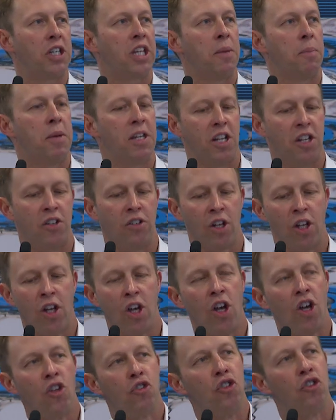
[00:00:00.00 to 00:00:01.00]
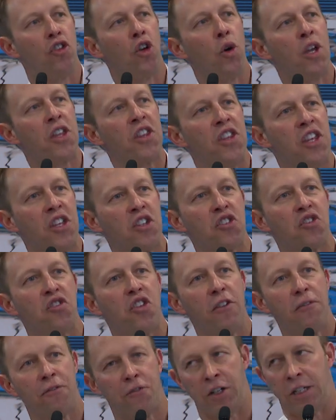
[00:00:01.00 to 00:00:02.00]
committed to doing things
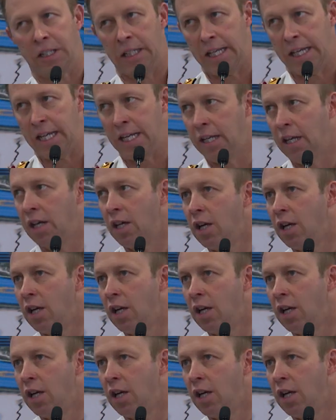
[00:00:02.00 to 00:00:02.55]
differently